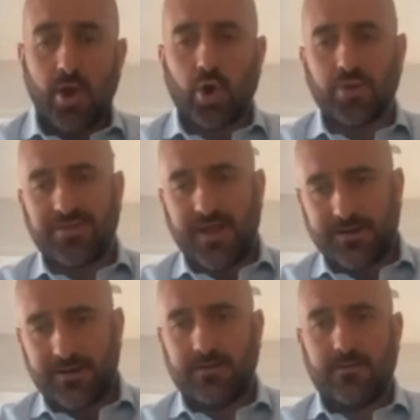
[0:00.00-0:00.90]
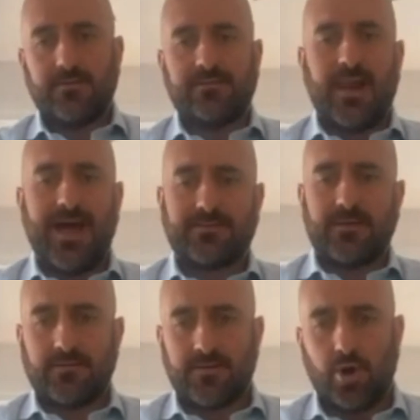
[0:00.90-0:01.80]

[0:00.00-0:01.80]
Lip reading: Concerning the latter, the